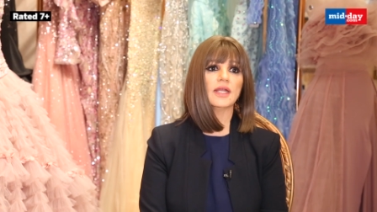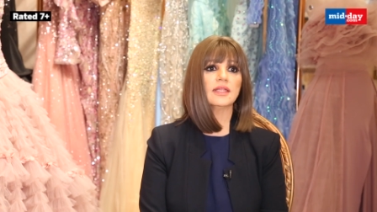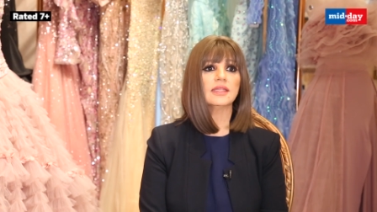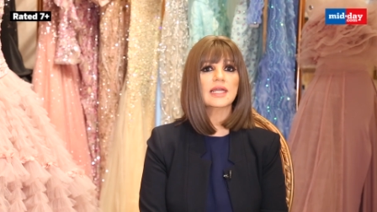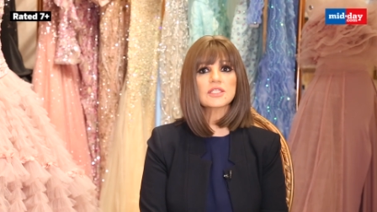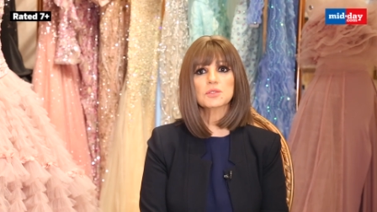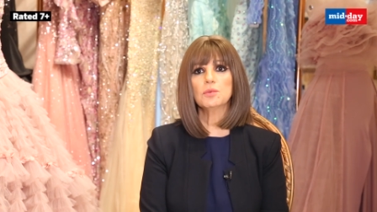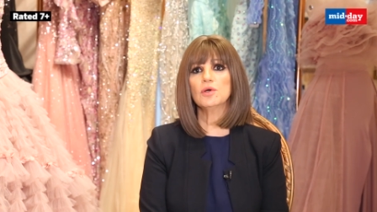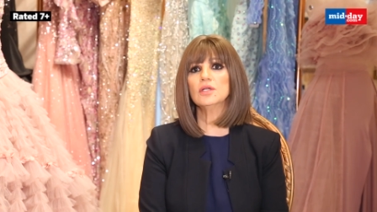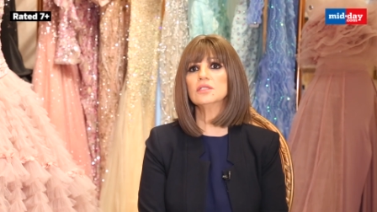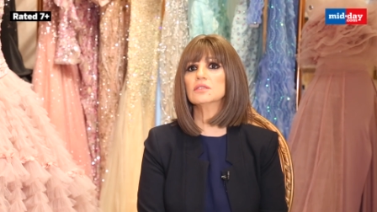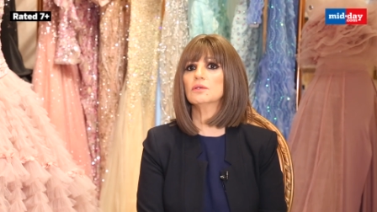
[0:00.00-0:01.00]
And that's
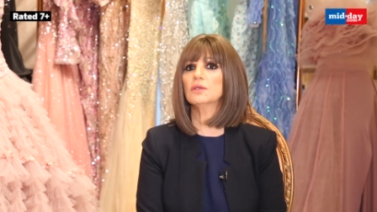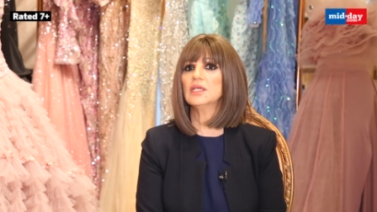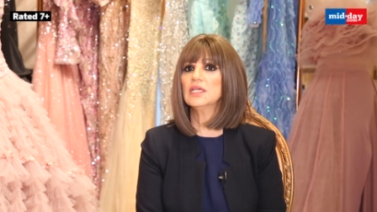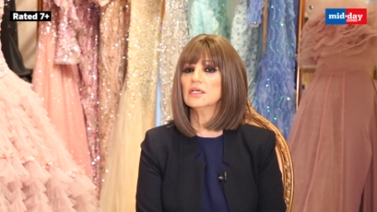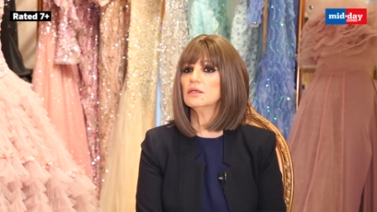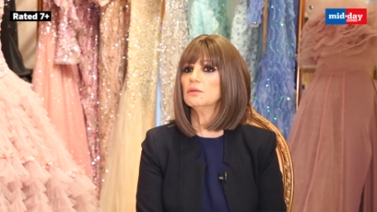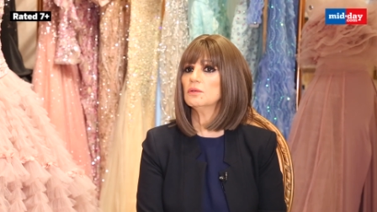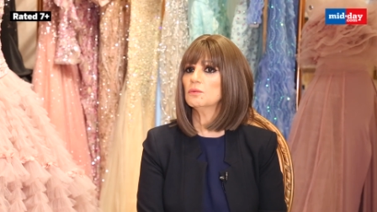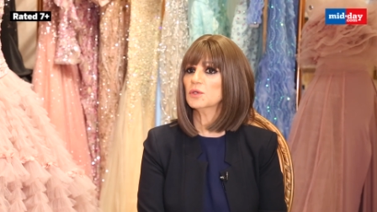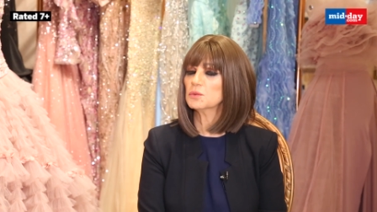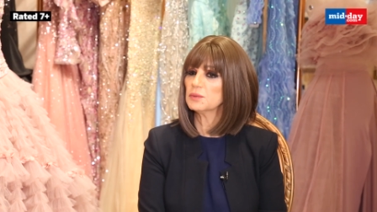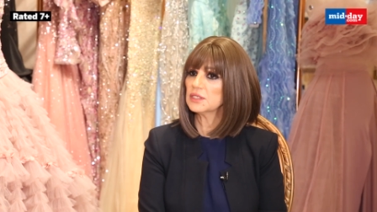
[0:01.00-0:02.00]
what here,
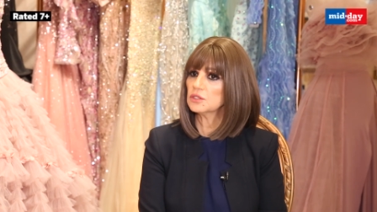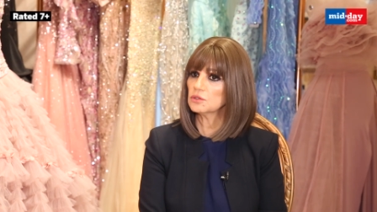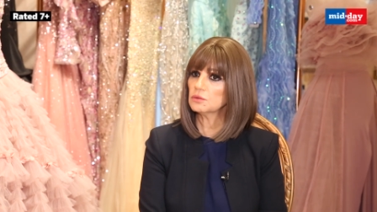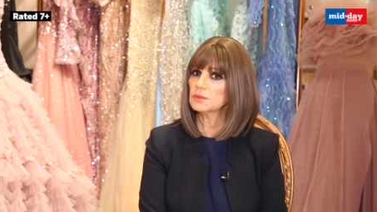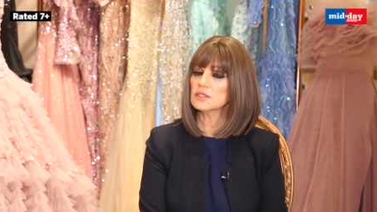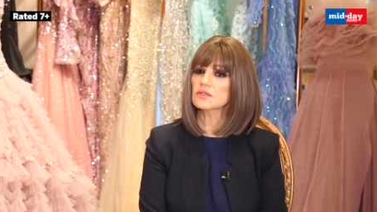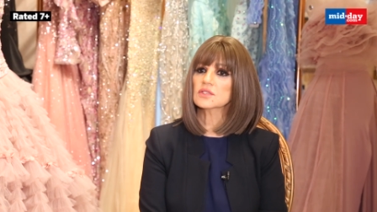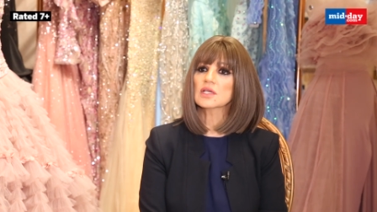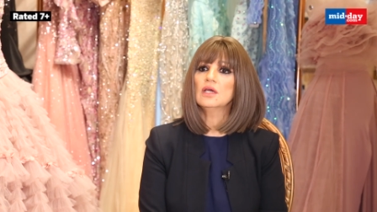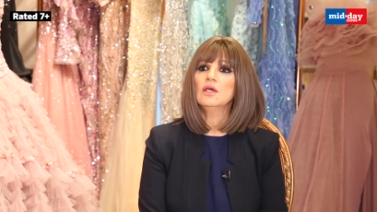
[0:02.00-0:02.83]
what we do is